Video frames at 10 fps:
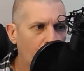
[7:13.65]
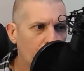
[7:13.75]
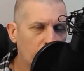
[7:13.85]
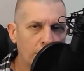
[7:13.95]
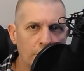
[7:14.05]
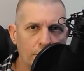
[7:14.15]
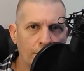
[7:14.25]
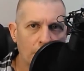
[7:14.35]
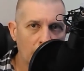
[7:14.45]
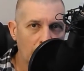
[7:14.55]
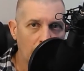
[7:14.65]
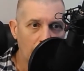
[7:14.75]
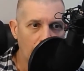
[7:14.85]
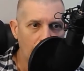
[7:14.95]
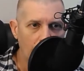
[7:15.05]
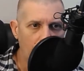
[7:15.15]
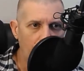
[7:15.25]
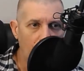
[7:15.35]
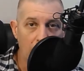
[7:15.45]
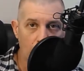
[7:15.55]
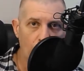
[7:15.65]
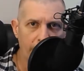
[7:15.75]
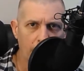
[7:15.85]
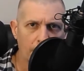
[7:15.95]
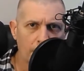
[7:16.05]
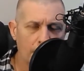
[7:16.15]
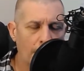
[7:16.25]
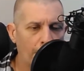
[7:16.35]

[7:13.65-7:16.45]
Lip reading: through my career.